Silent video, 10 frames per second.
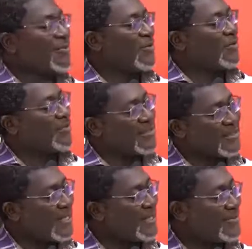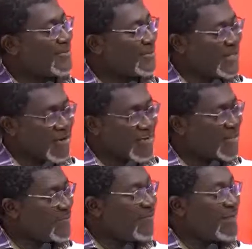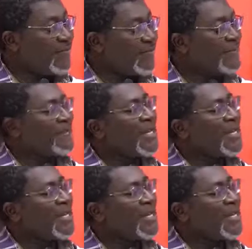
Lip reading: or people decide to do terrorism or whatever,